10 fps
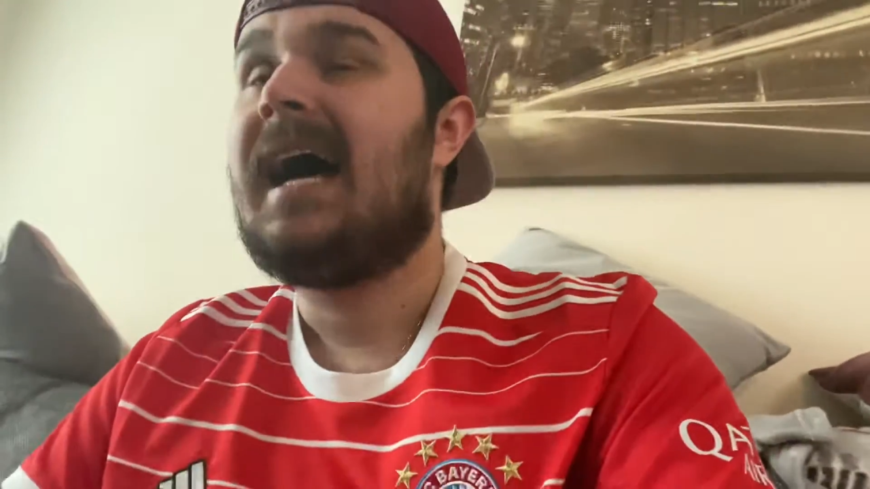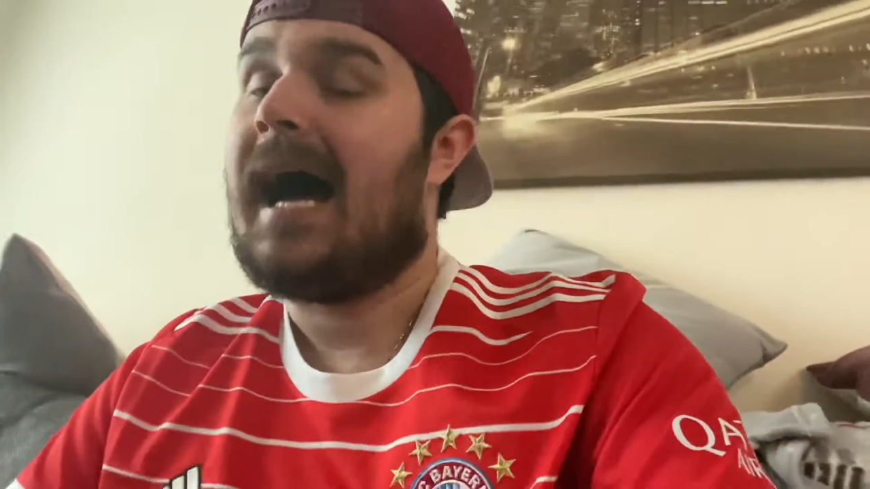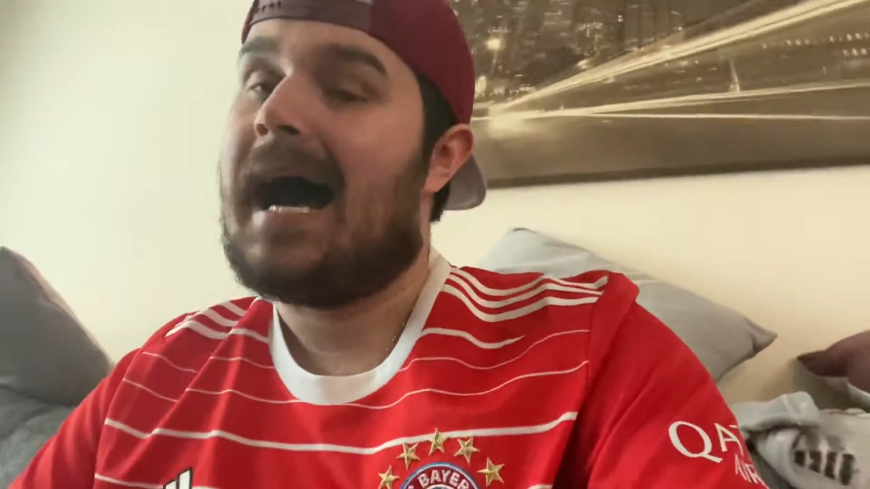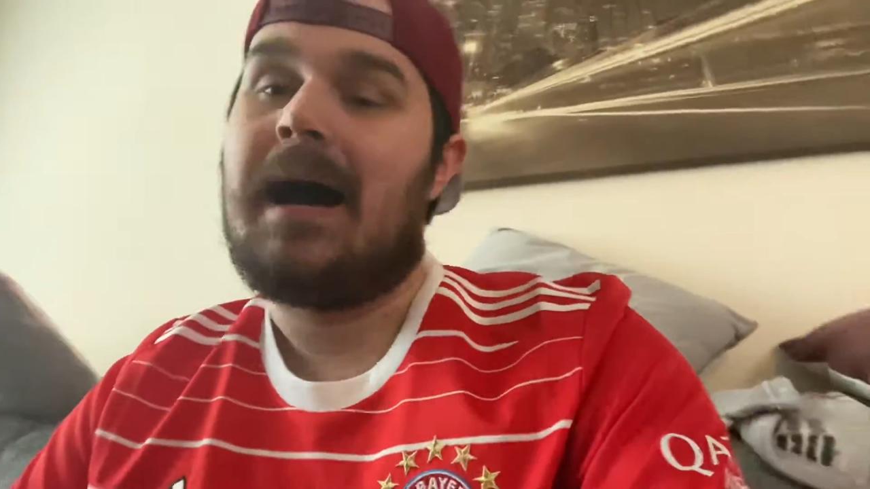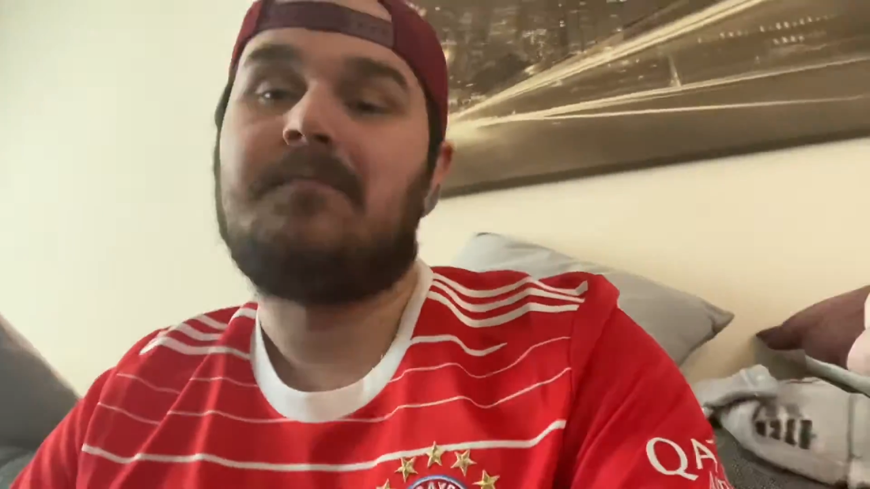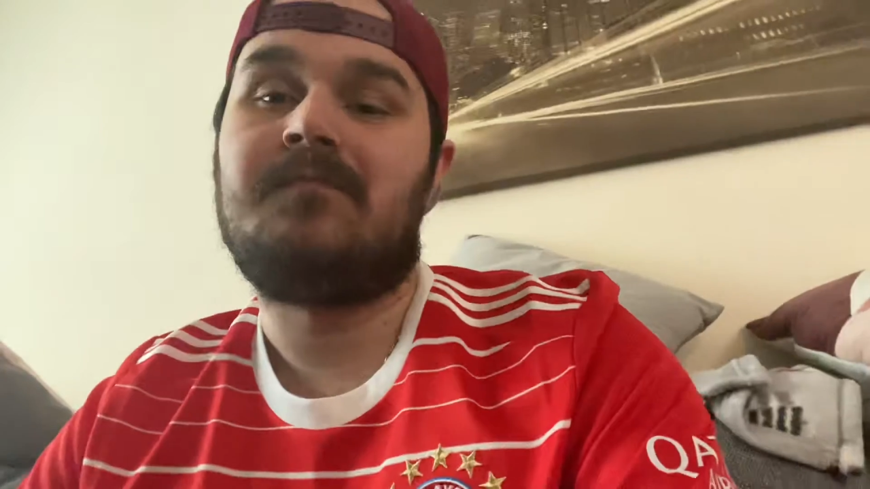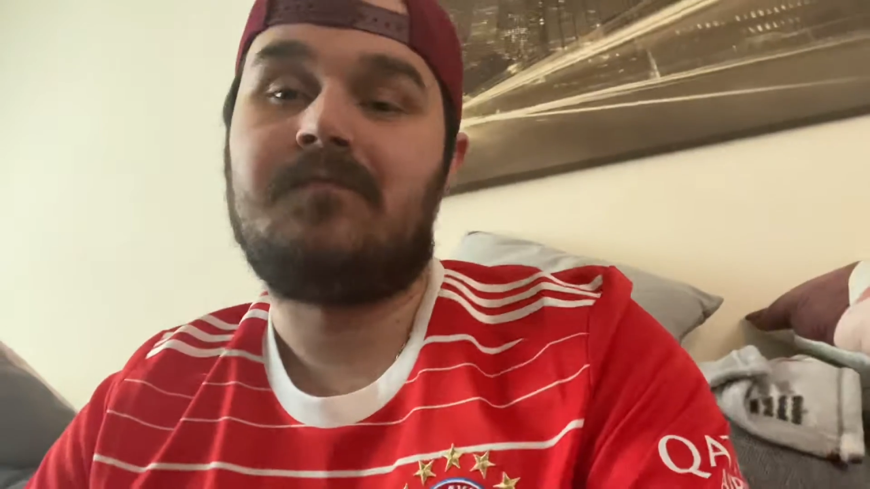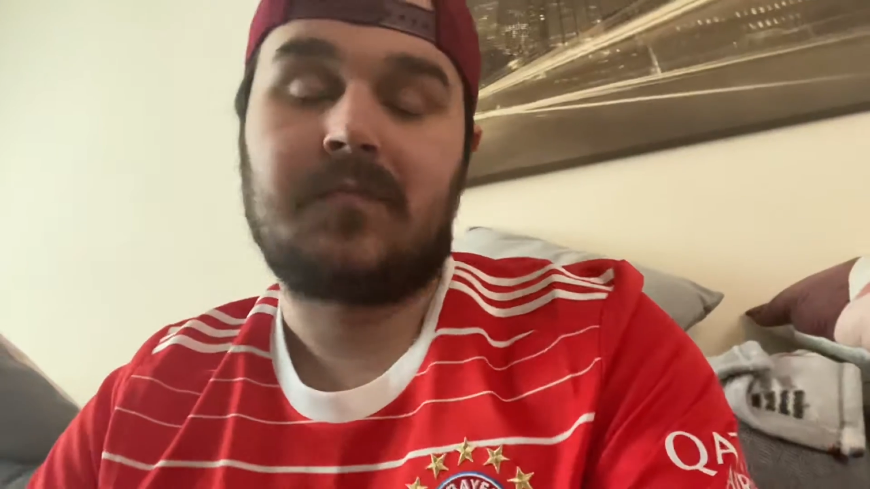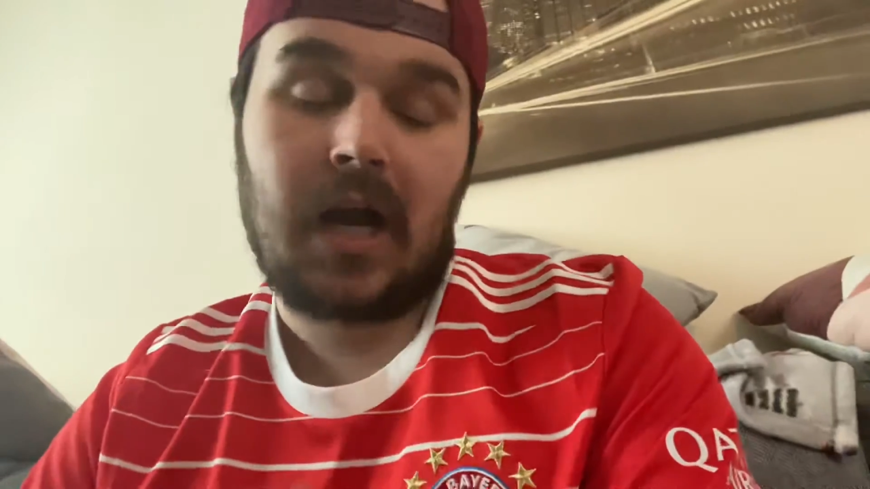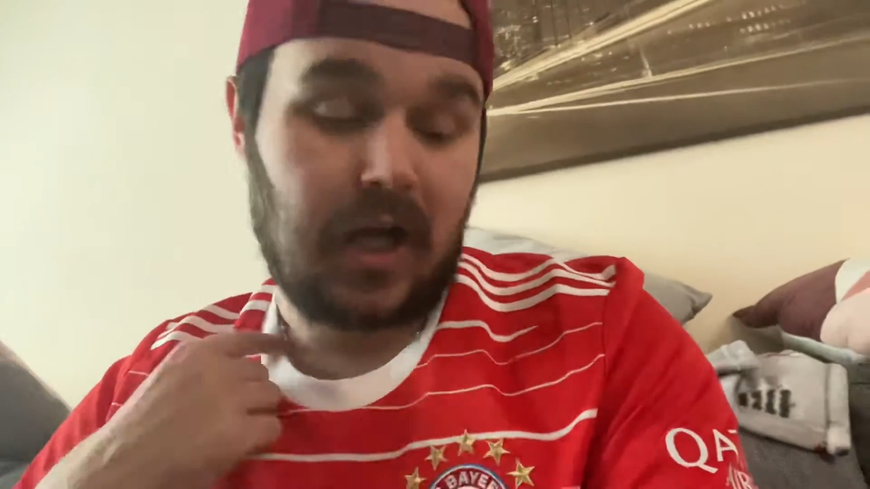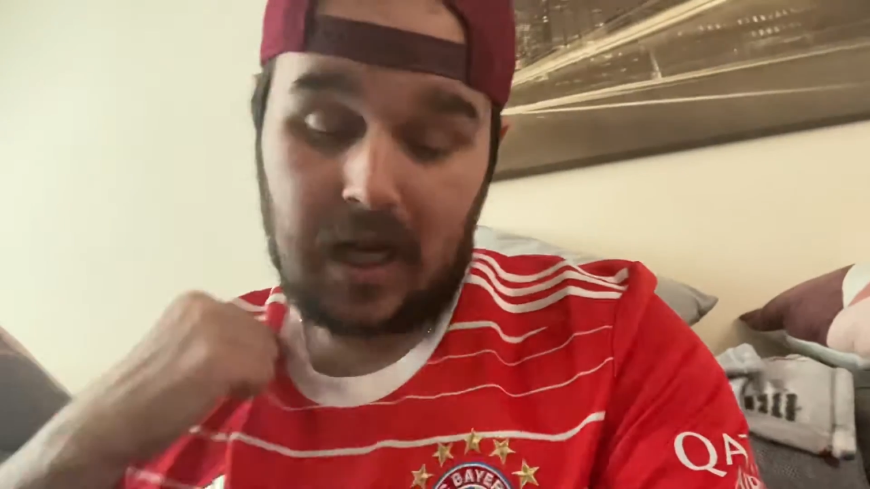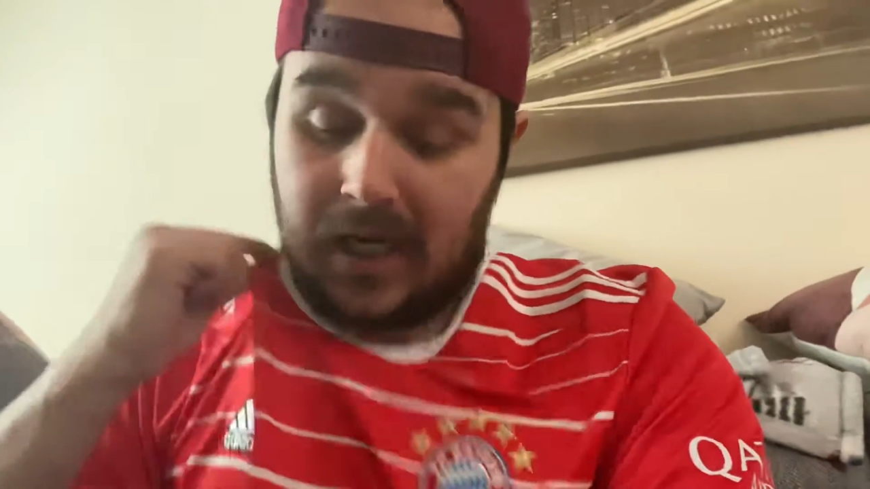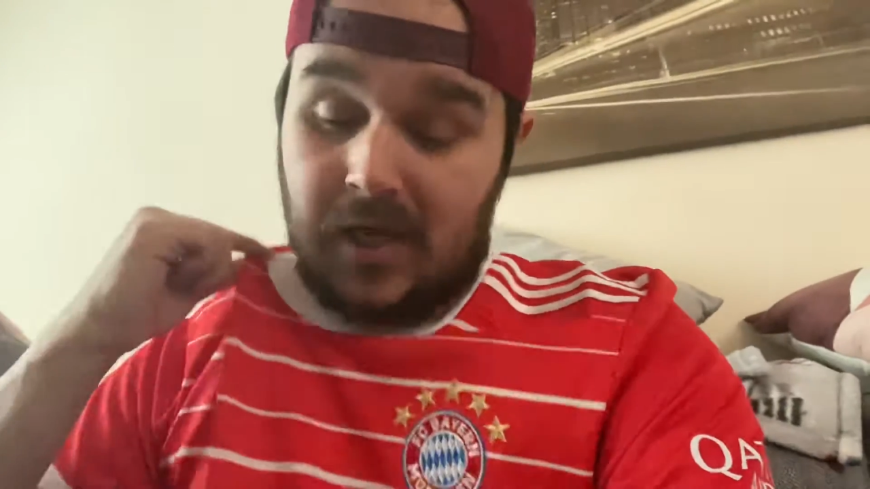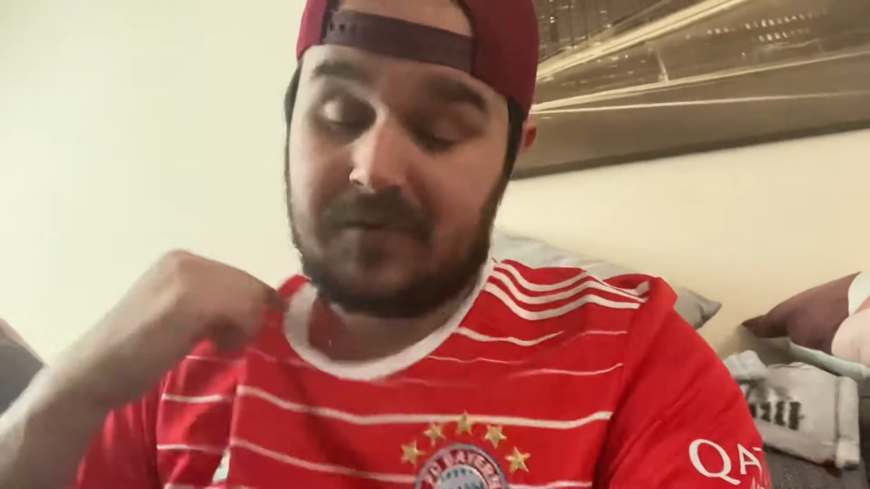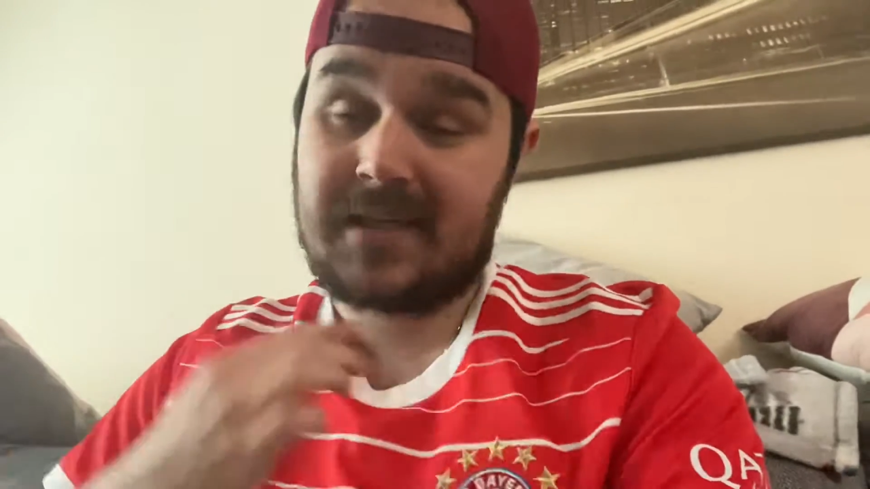I love